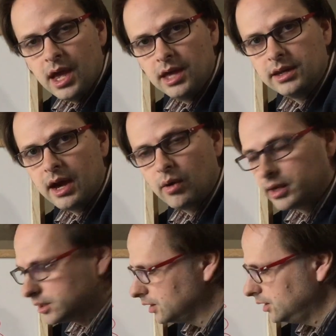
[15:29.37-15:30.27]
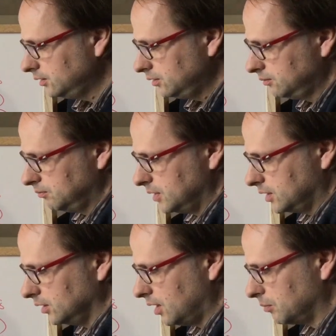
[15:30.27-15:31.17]
And now I can
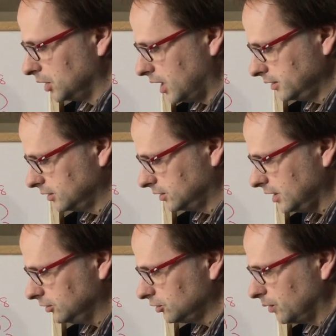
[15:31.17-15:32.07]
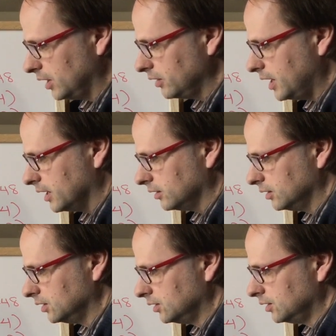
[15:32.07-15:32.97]
make a number line to test around that.
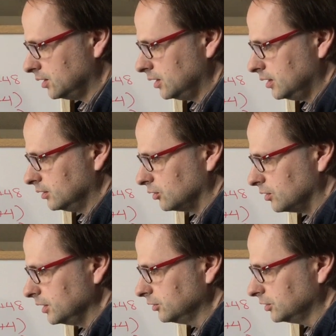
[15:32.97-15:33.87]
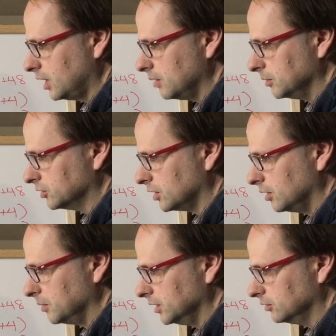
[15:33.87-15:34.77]
So this time it's
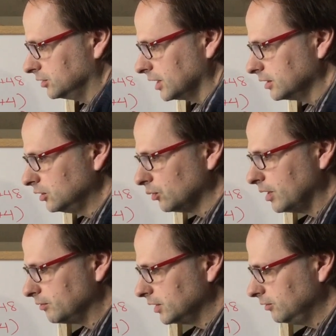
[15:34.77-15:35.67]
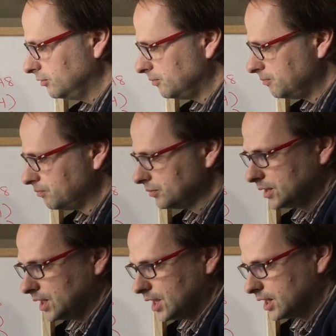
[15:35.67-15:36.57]
going to be second derivative,
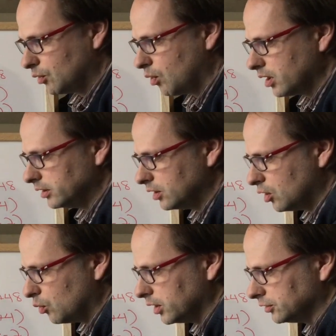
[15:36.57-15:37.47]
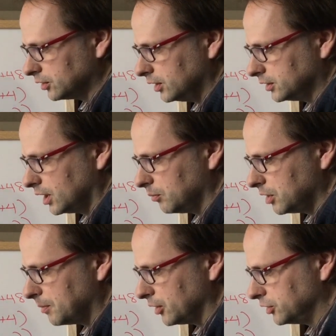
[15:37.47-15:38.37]
and I want to know what it's going to tell
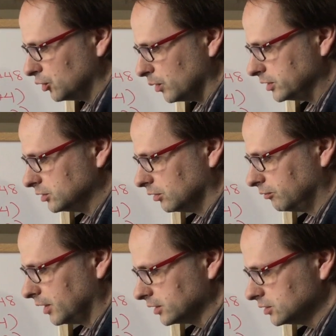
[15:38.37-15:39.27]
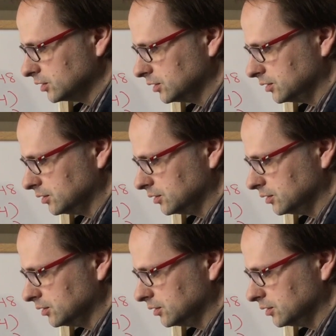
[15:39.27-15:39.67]
me about the original function.